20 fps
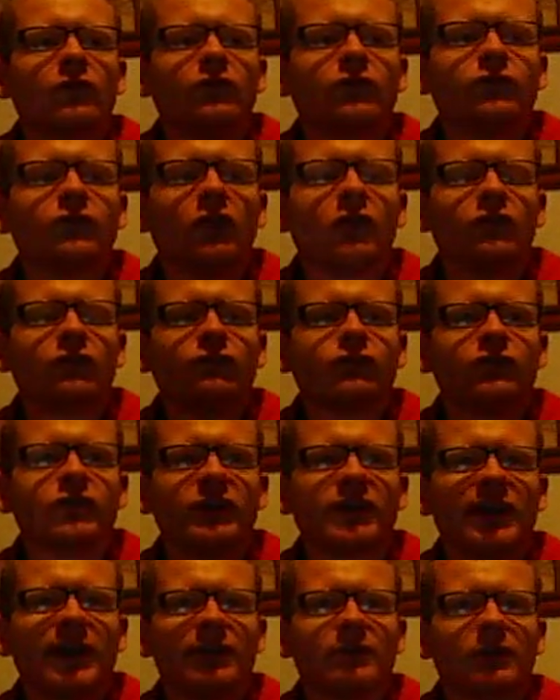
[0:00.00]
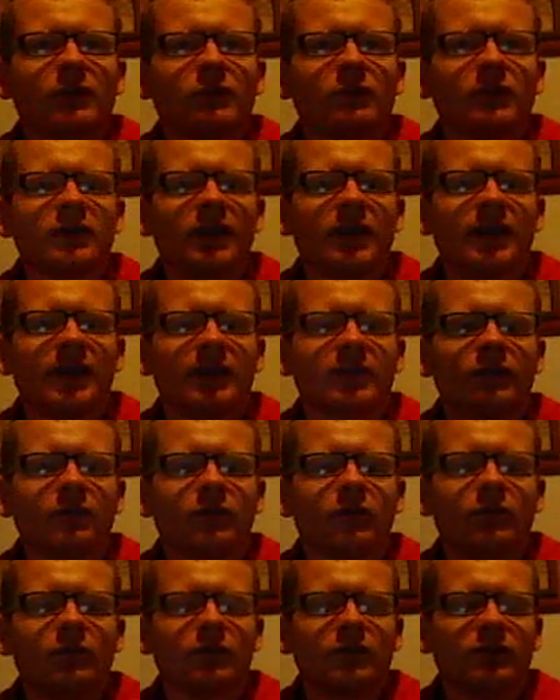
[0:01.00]
Donald Gennaro,
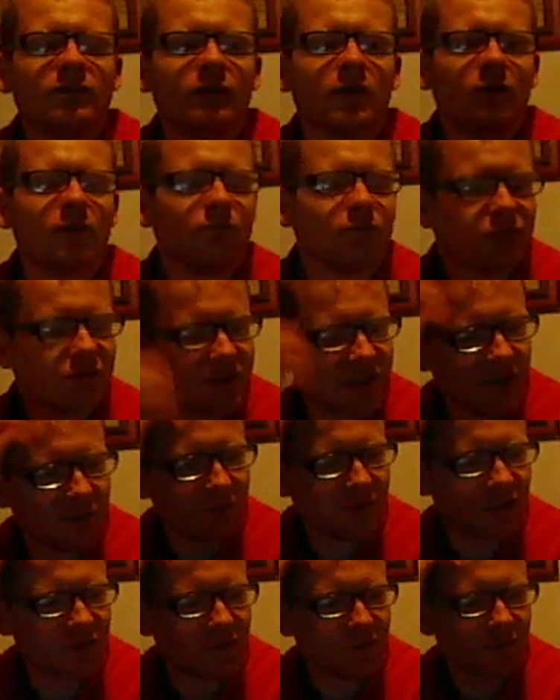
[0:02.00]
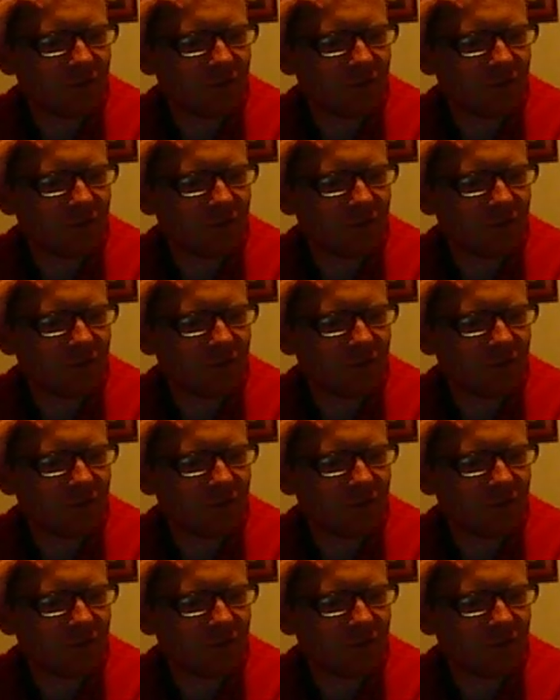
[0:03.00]
who was killed in the